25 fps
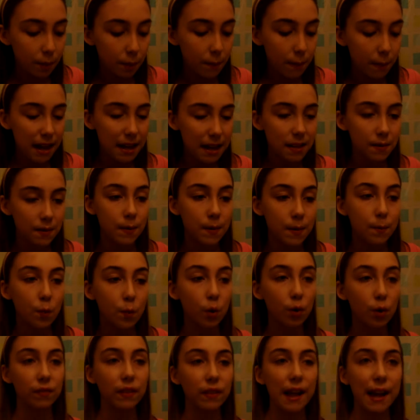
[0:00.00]
reminds me
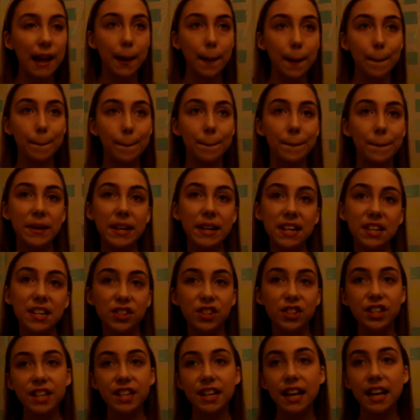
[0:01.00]
more of like
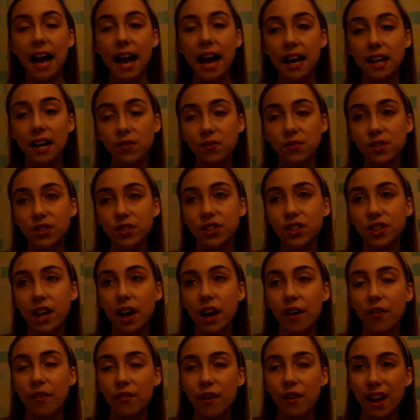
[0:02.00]
beachy kind of
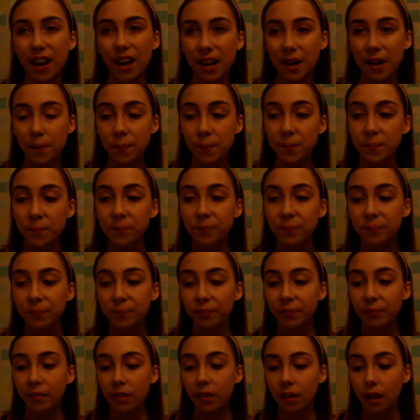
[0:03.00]
stuff, and
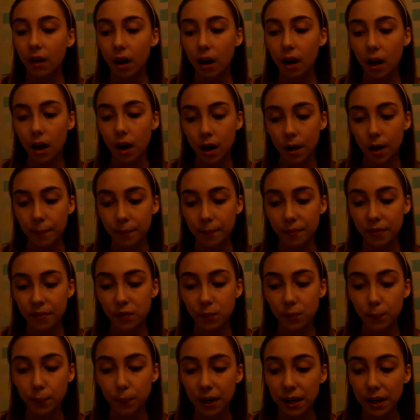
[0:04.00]

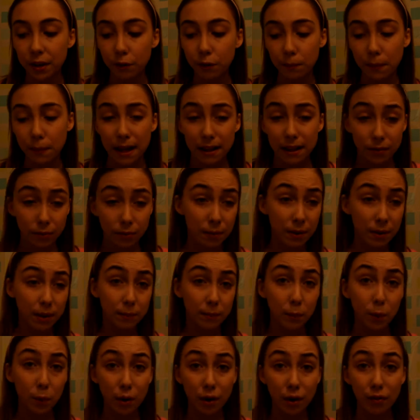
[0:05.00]
spring reminds me
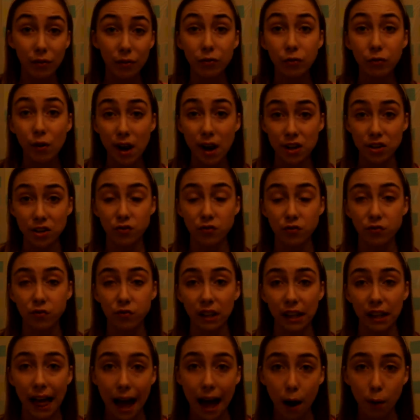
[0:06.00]
more of fresh
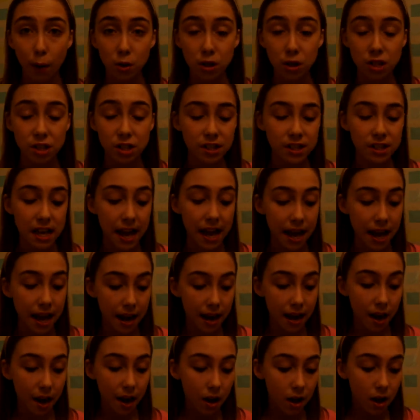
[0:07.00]
flowers
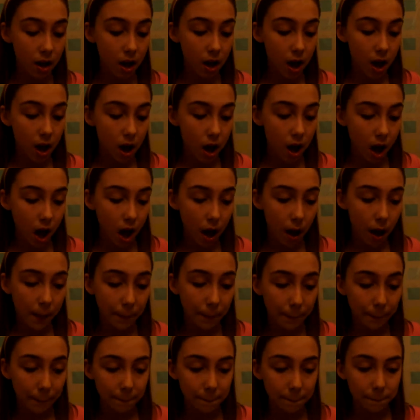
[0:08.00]
and I
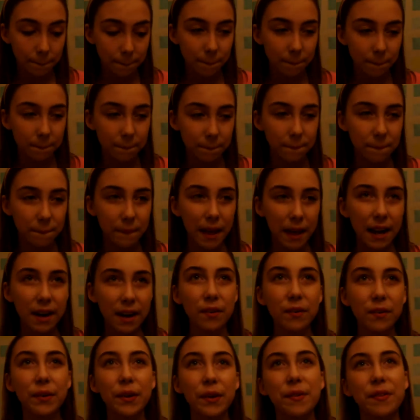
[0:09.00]

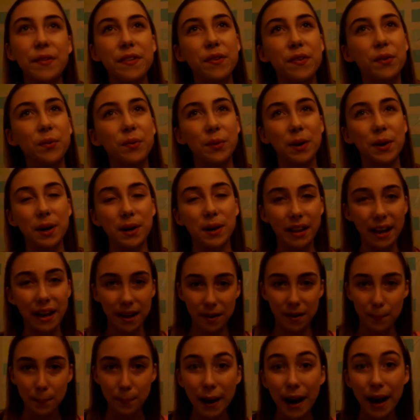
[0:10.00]
don't know, this is weird,
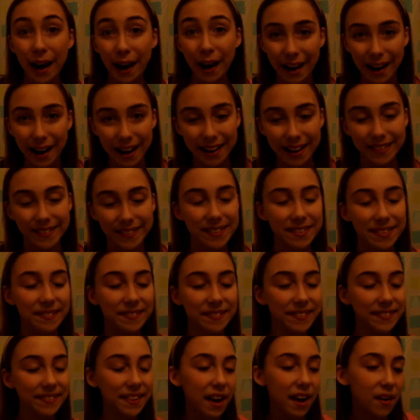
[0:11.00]
like pies and
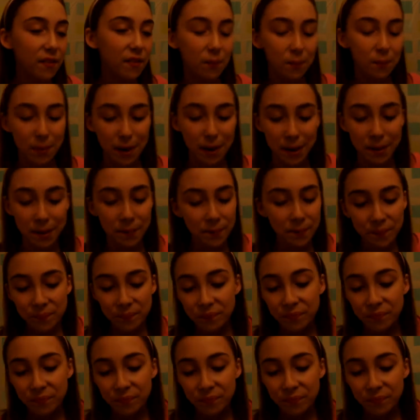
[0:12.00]
stuff. But